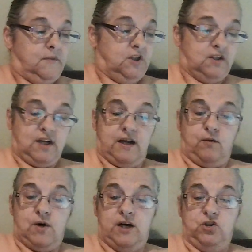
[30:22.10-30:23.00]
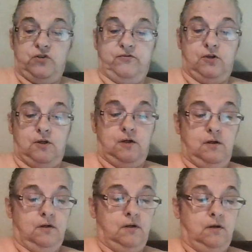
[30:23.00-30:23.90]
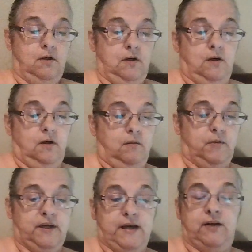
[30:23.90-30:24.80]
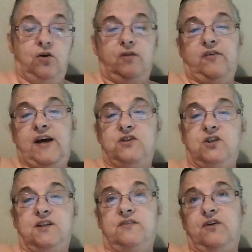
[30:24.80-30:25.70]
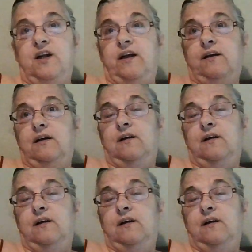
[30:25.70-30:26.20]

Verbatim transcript: just gotta watch for when you get notifications for the